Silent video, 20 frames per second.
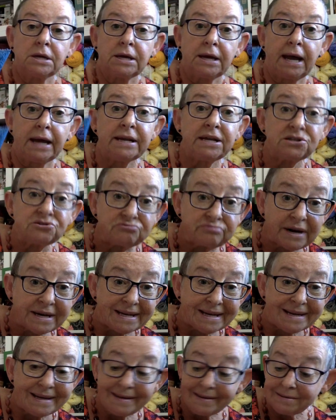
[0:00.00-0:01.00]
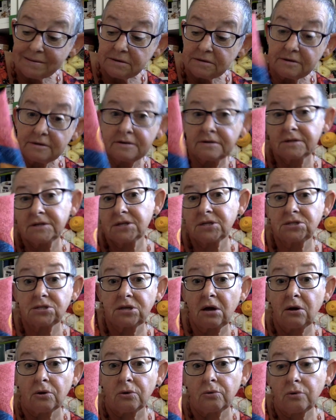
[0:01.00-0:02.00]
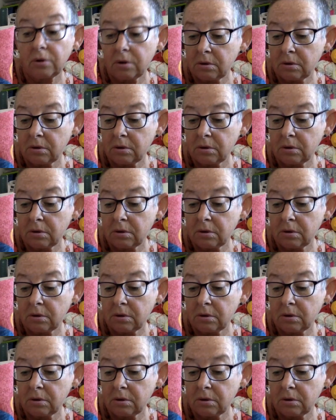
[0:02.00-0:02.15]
and he's ready to sew.